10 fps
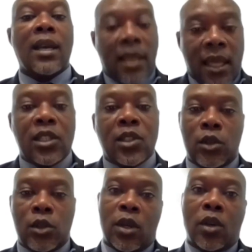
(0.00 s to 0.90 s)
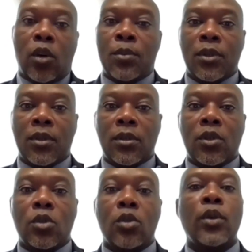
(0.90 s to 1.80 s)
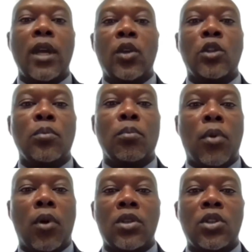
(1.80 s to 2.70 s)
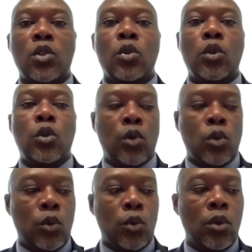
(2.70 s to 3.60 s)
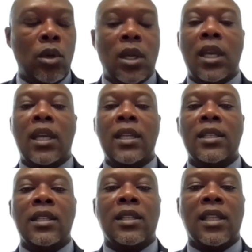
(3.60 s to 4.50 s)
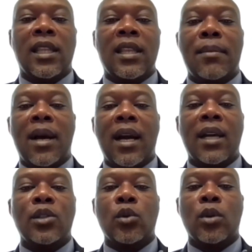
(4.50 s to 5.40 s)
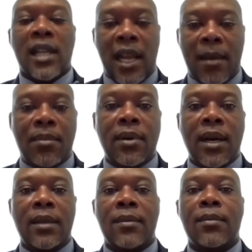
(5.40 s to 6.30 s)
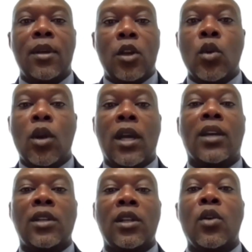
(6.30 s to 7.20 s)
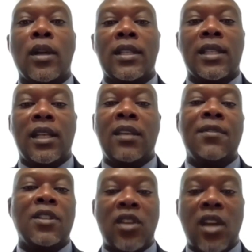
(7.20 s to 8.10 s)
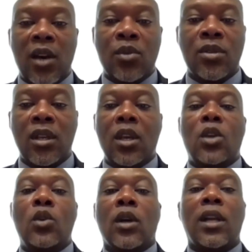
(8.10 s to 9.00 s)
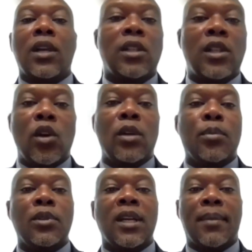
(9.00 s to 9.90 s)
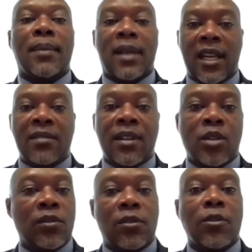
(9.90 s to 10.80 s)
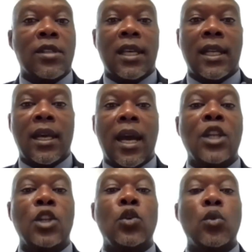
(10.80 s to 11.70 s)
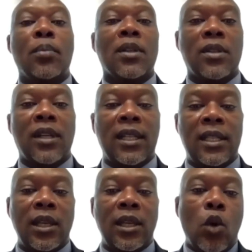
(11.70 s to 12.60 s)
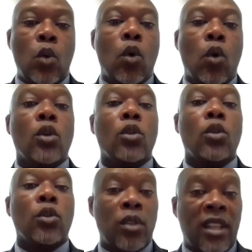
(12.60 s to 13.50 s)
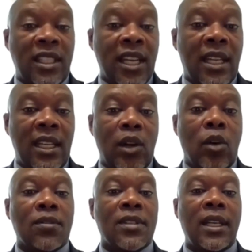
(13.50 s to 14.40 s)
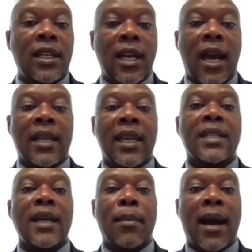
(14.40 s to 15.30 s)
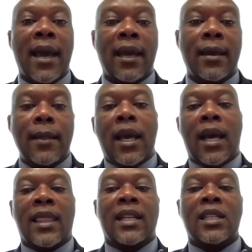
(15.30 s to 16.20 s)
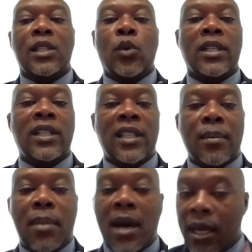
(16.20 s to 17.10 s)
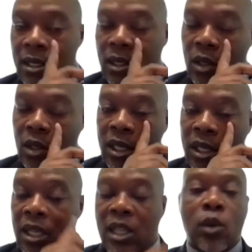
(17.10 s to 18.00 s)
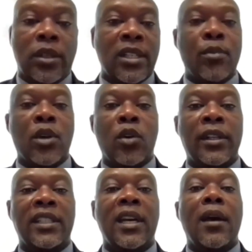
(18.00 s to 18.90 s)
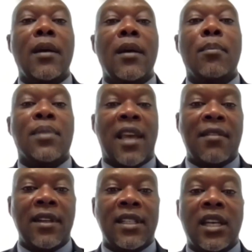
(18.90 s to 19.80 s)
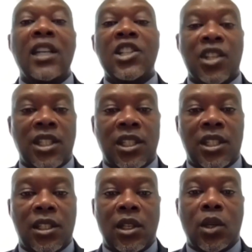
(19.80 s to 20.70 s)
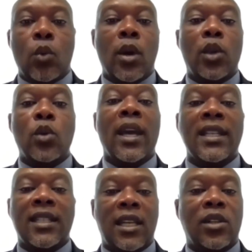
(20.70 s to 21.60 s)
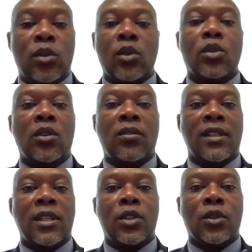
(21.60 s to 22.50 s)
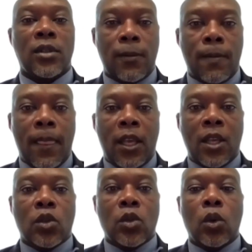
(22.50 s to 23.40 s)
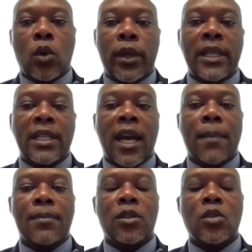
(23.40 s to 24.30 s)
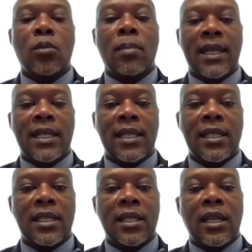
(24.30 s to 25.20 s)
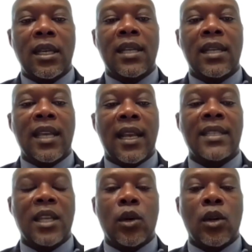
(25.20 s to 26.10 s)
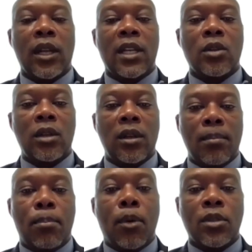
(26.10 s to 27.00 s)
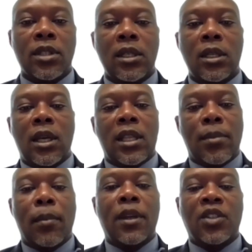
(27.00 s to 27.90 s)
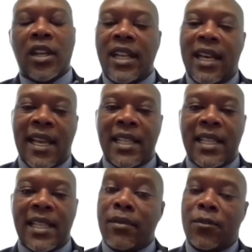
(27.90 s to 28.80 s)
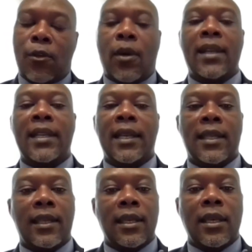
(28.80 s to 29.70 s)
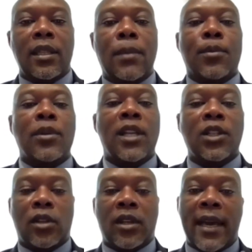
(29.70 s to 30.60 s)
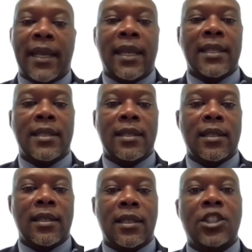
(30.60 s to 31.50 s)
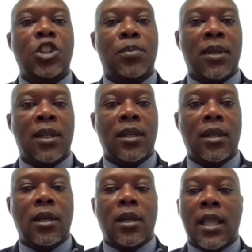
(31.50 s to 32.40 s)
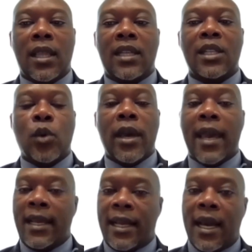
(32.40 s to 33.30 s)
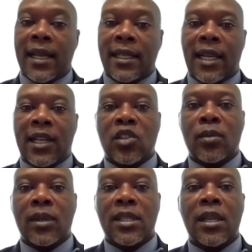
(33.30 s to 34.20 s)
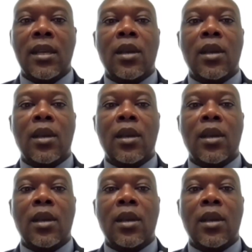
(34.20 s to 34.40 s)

That is also an option. So we are not boxed to you insisting that the bank has to grab, and you can actually go and sell. If it's your house, you can actually go and put up an advert of for sale, and you personally walk through the journey of selling and get a buyer. And that is what in the banks, in the legal term, we call it private treaty, where you enter into those conversations. So when it comes to matters realizing collateral, post, the moment you're in arrears, even for one day, the prudential guidelines chip in. And that is why I encourage customers.